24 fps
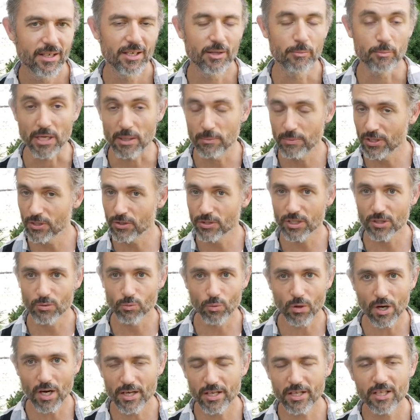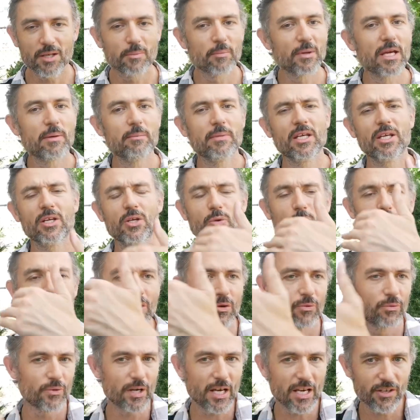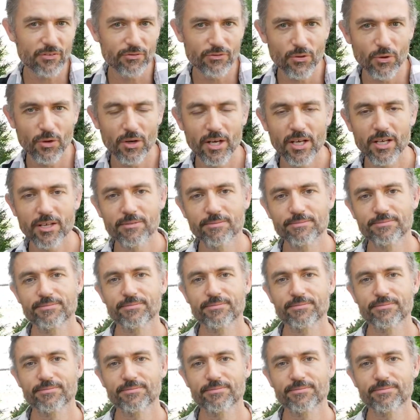Maybe you didn't want it, or maybe you weren't ready for it.